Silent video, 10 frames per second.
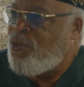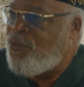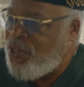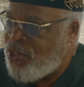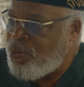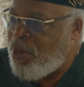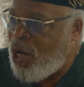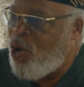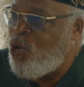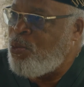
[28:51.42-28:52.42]
to visit
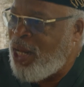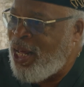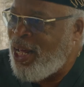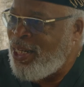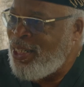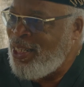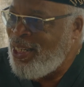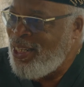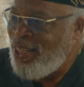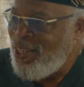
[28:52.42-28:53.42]
my homeland
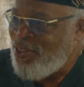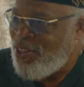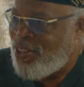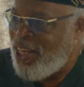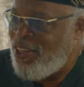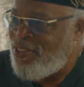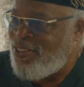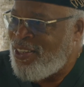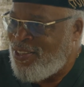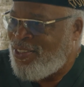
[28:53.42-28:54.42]
to
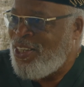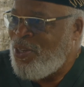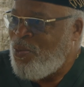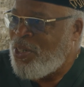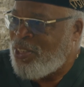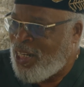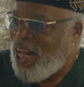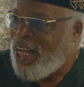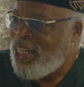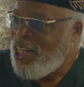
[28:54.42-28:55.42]
taste and see what it's
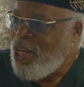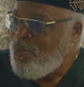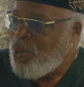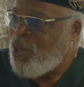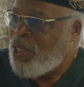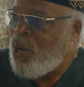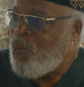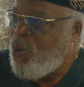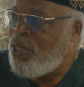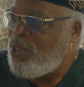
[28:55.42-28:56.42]
like, because I
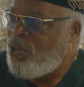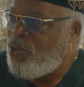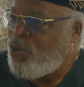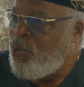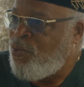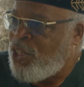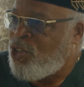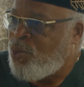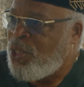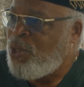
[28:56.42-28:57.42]
want to
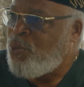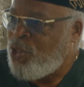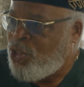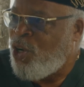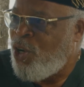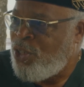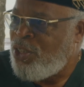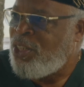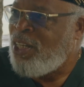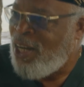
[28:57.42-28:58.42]
eventually
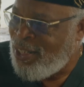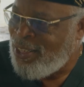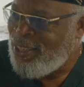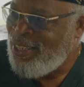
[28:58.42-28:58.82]
return to Ghana.